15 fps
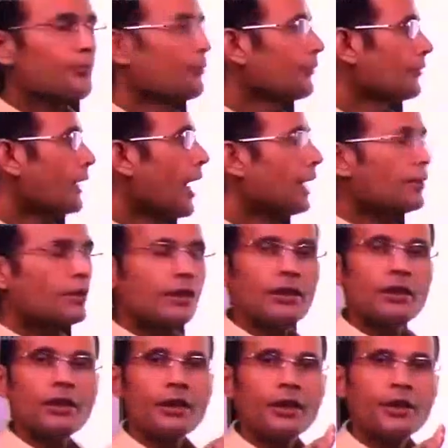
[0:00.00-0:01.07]
that
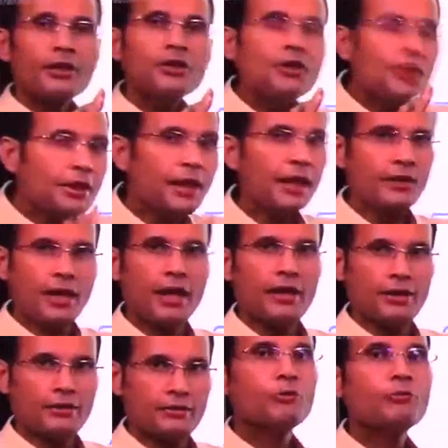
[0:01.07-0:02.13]
any
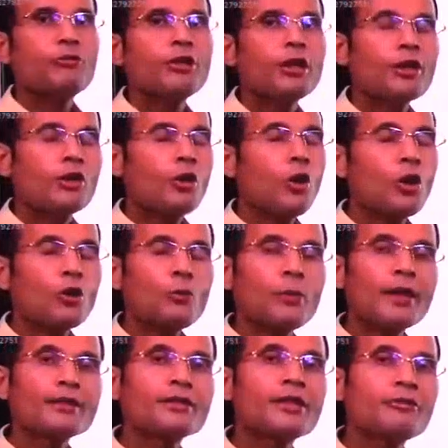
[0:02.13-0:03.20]
cation will
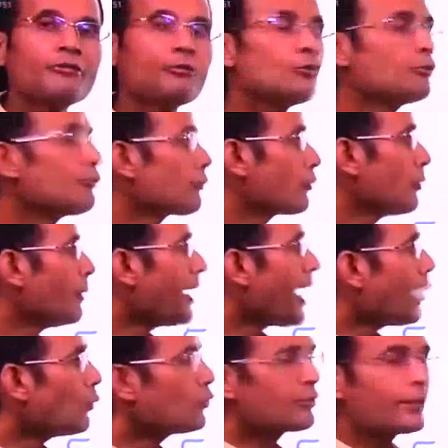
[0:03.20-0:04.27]
always diffuse from
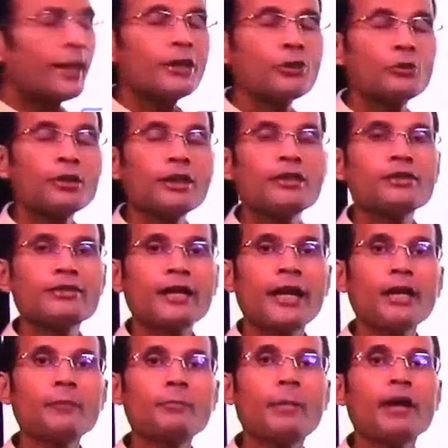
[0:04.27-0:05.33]
outside to
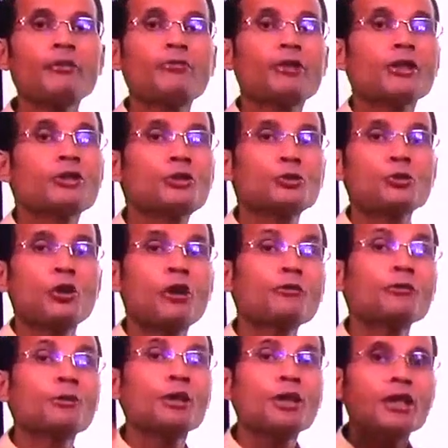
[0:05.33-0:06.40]
inside by virtue of
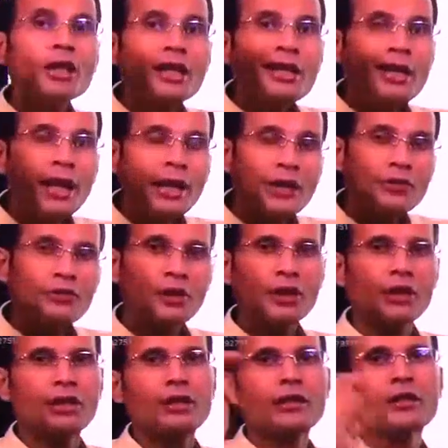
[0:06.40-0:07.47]

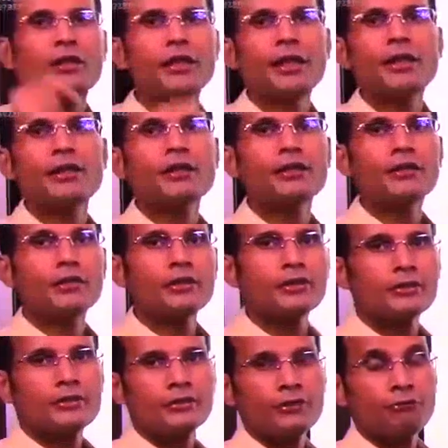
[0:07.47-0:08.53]
electrical gradient,
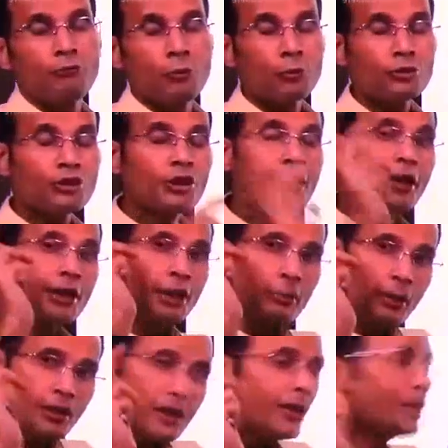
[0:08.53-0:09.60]
the force created by
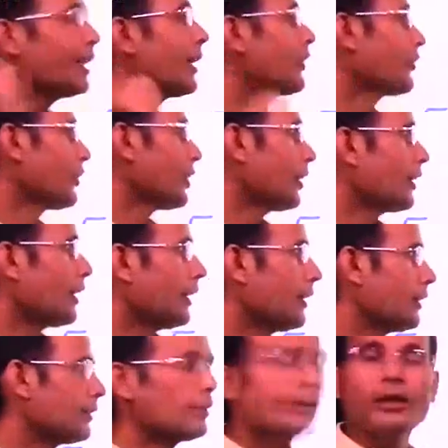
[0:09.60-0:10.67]
the electrical
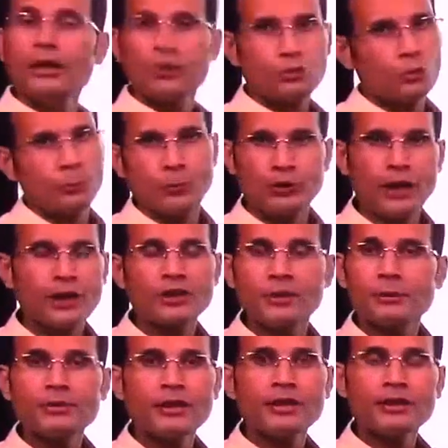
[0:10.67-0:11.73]
gradient. So potassium
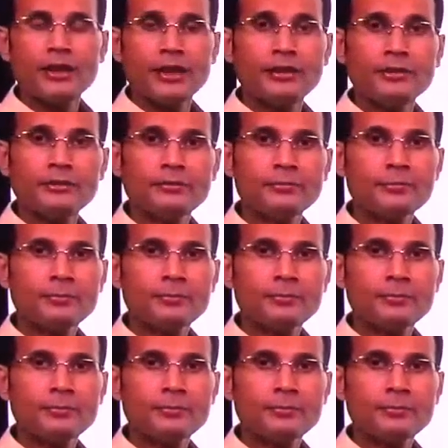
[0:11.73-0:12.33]
is a cation,